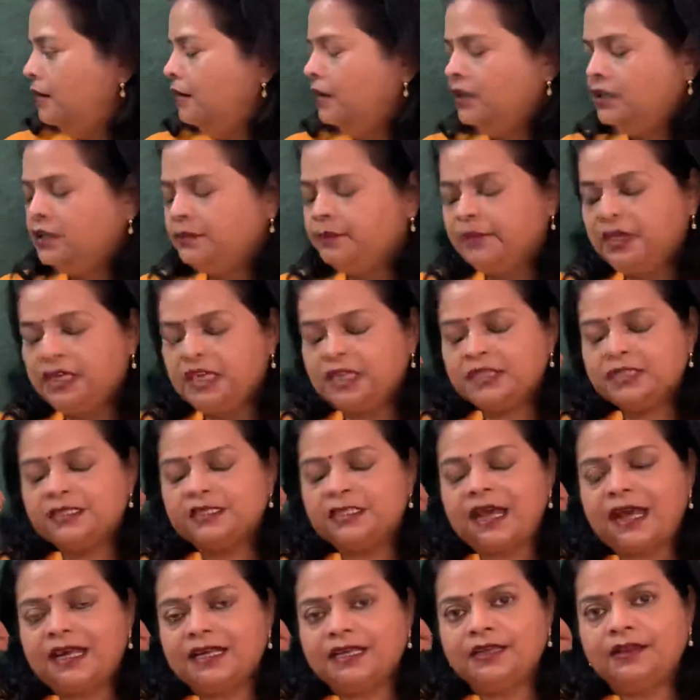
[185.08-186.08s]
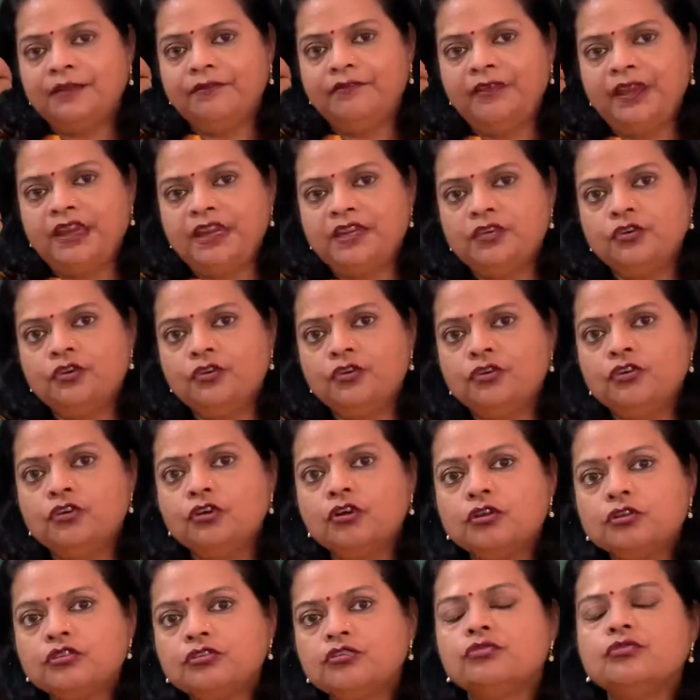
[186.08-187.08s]
it means that when you
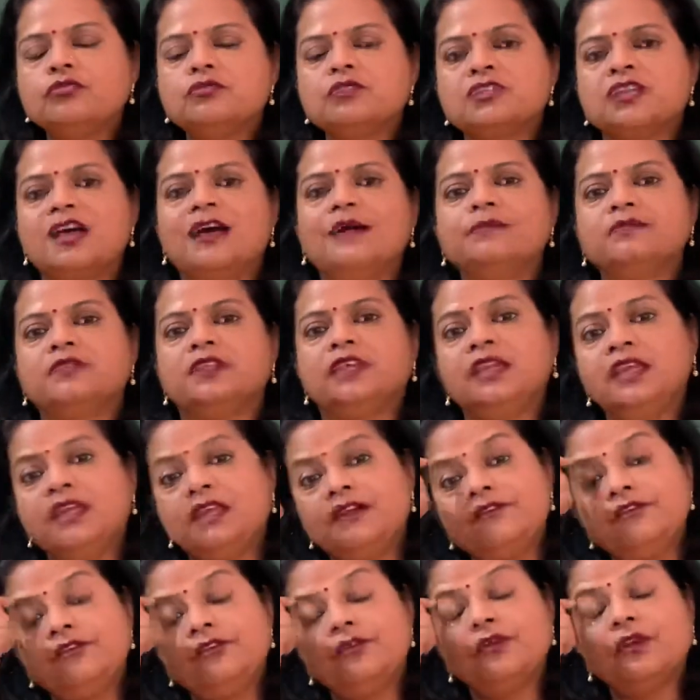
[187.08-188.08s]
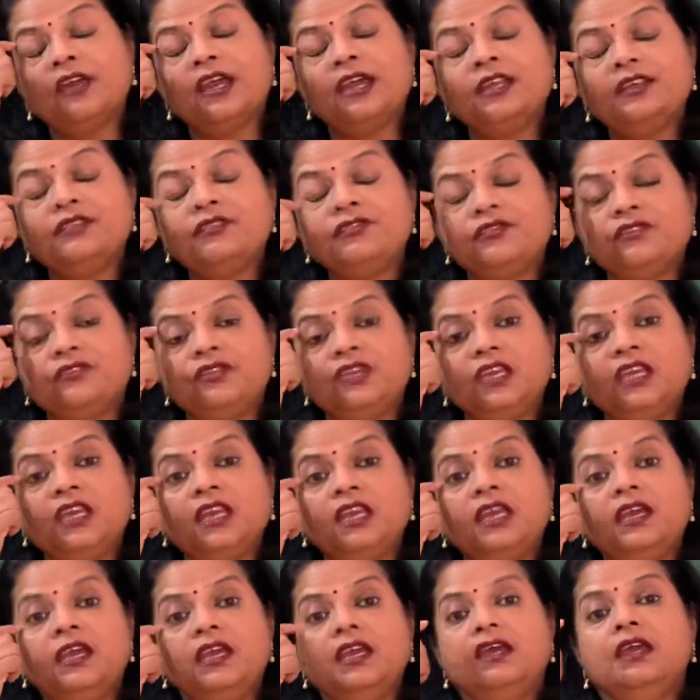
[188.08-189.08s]
look through something, if you can
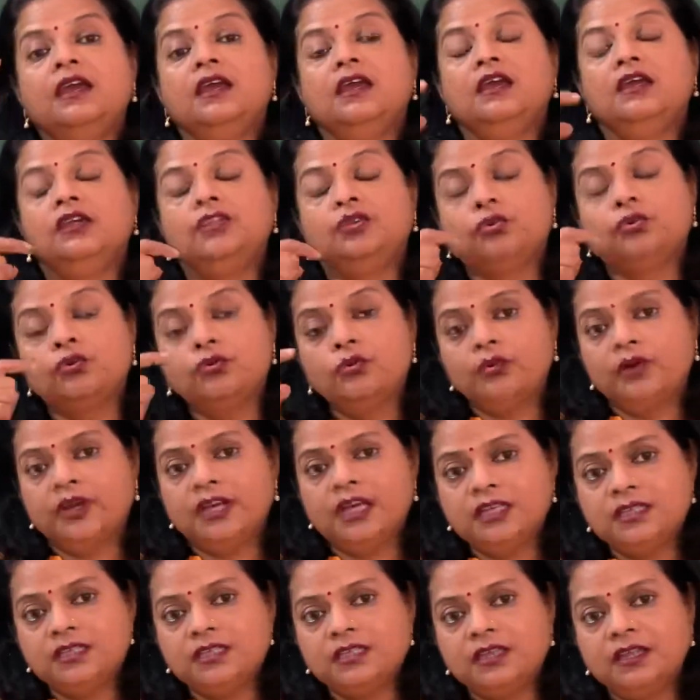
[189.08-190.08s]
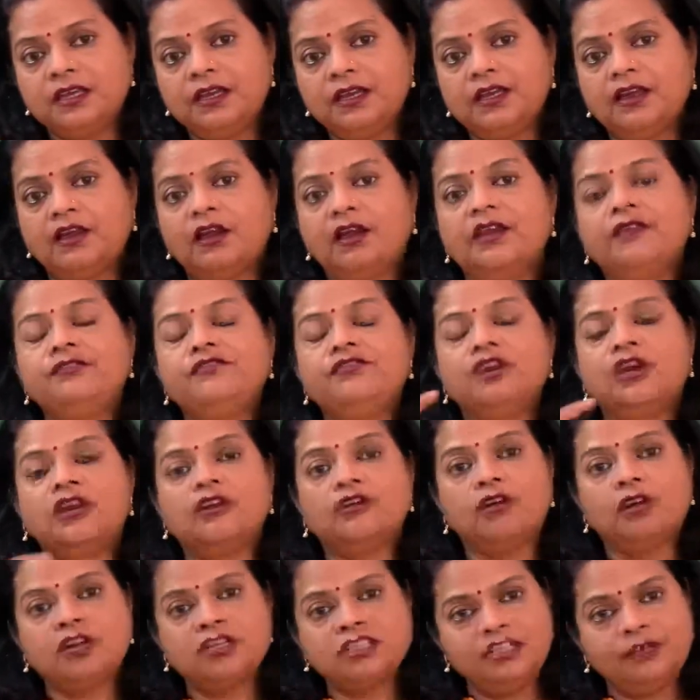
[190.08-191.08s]
see through it, if you are
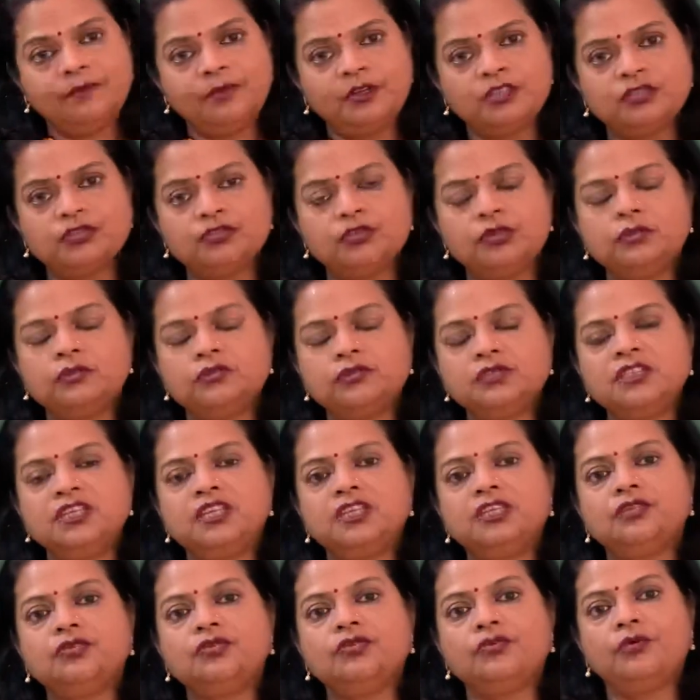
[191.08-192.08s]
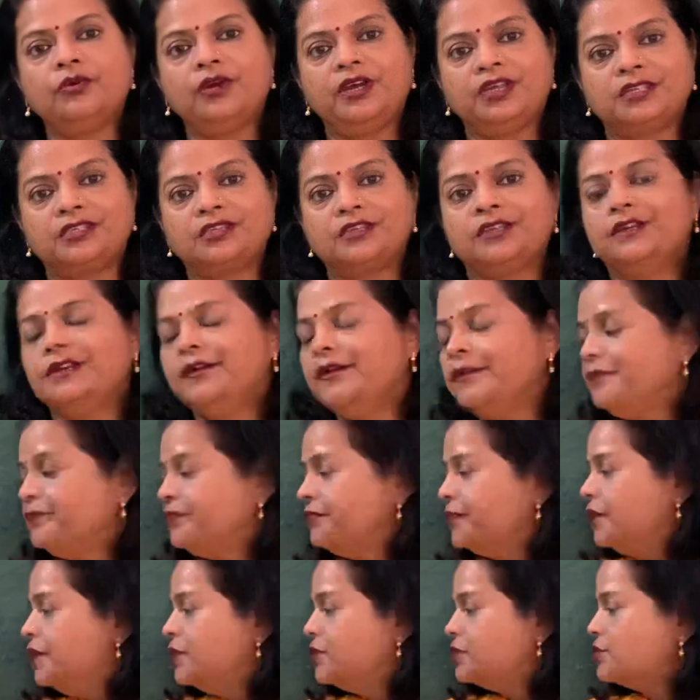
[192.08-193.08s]
not able to see through it.
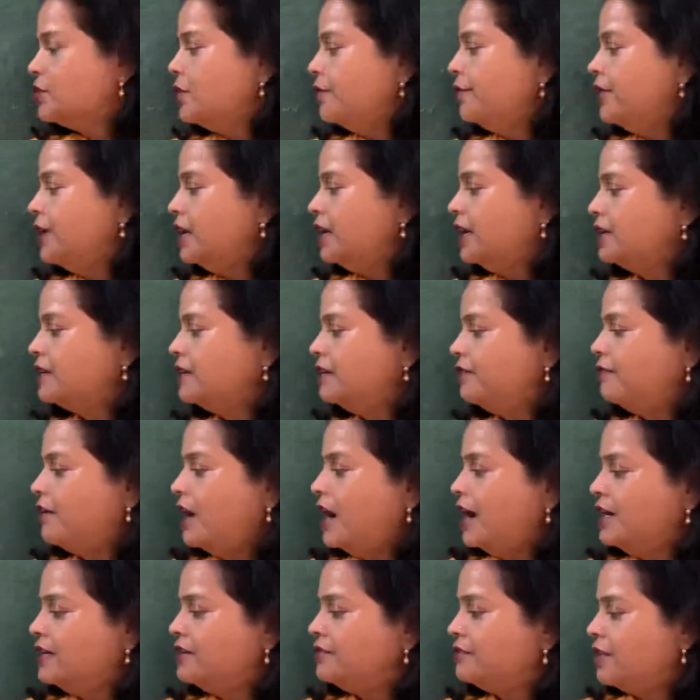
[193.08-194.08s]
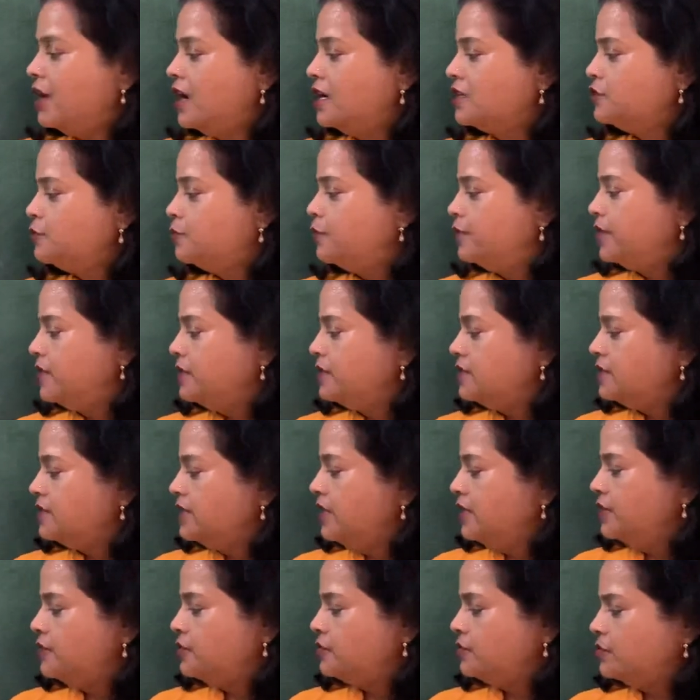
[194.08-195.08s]
So we can divide
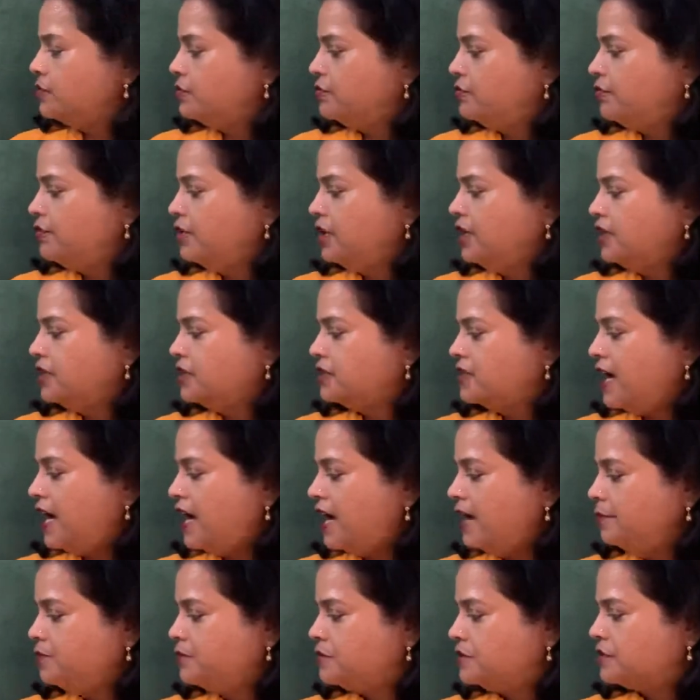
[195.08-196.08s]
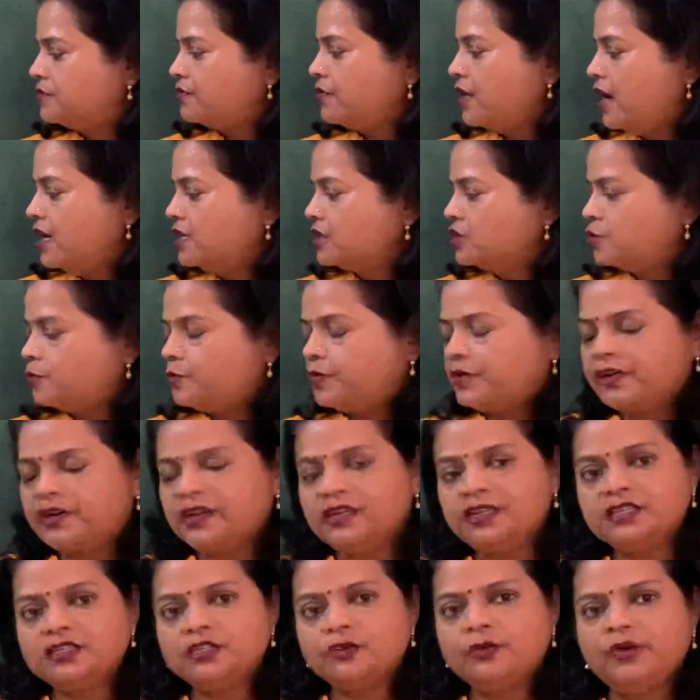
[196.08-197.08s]
transparency into three types.
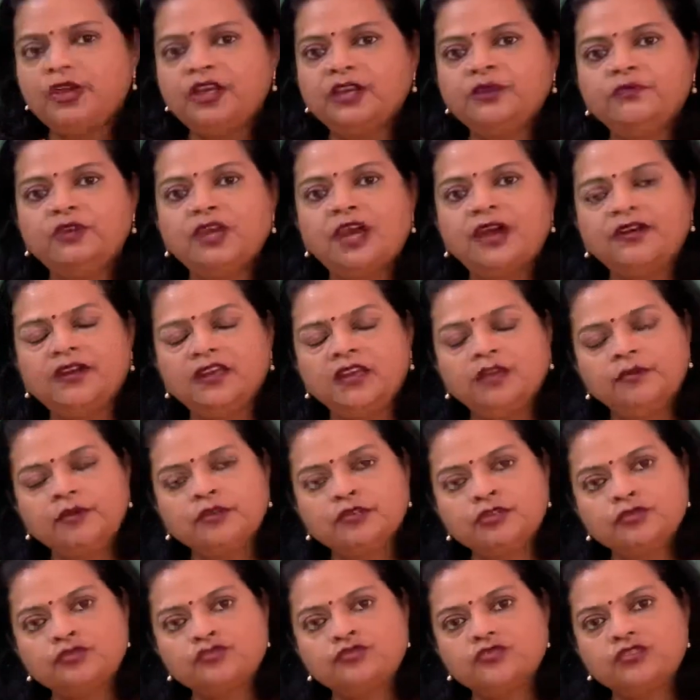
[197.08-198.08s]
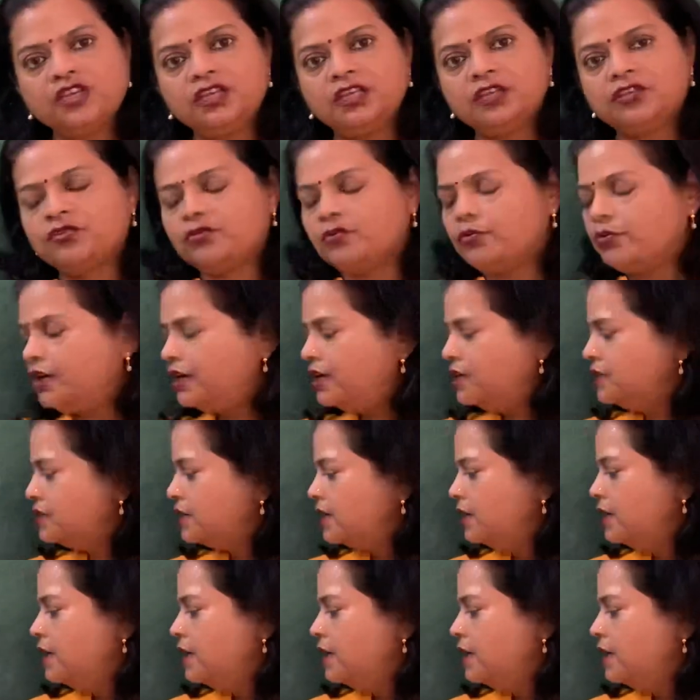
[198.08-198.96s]
Transparent, when we are able to see through it.